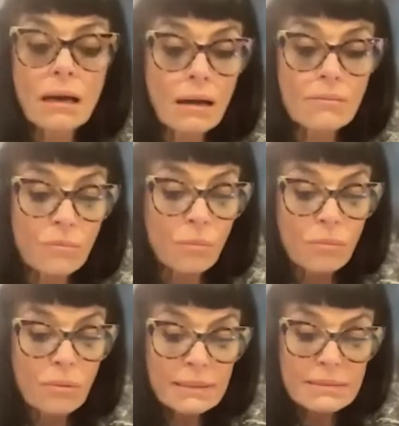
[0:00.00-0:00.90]

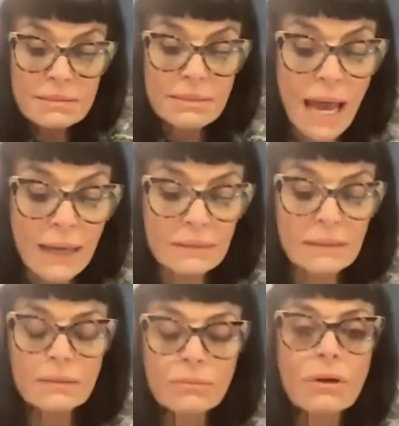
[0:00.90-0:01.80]
of
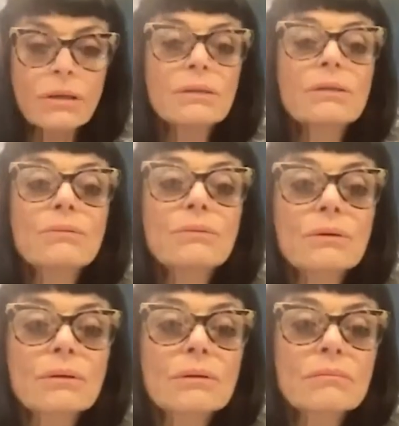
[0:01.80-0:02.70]
exactly what
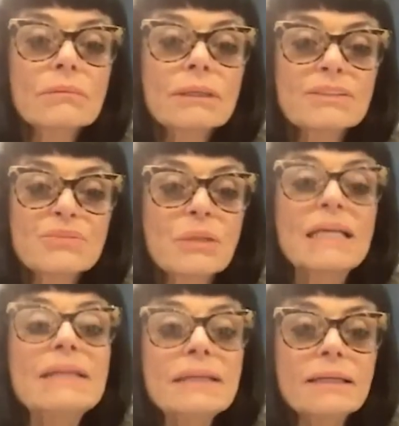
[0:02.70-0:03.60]
you're
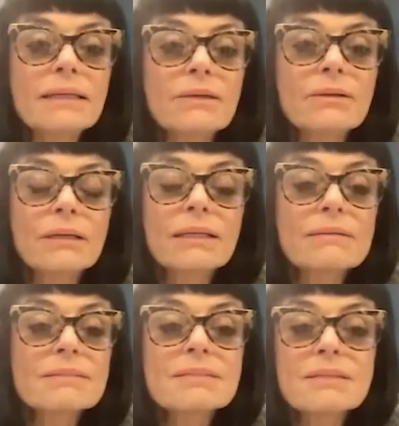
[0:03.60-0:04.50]
explaining here in
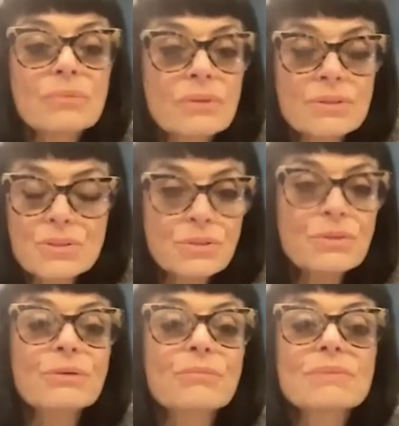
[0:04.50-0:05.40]
the simplest
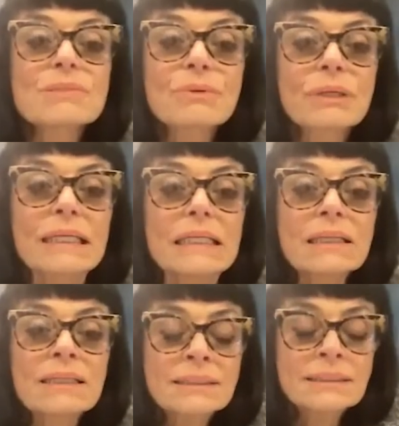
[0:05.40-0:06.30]
terms, right?
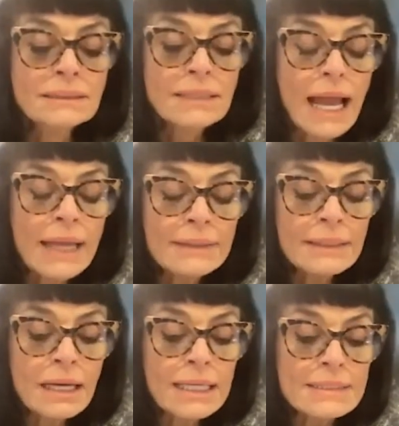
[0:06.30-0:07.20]
And
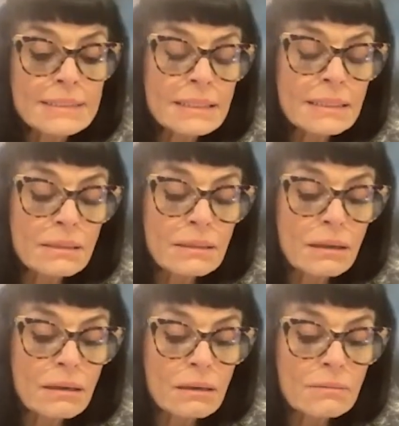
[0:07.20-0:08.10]
the idea
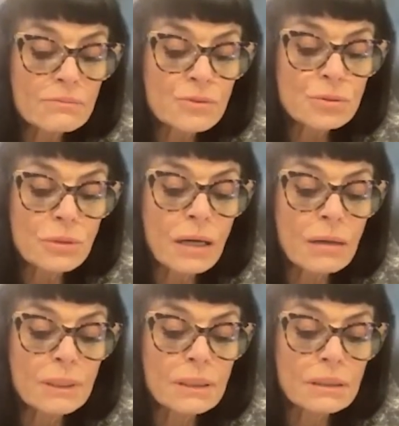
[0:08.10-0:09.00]
of
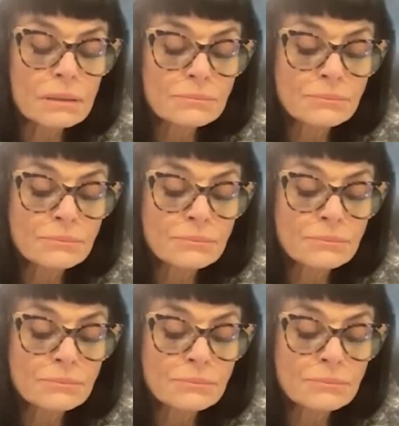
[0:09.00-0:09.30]
trauma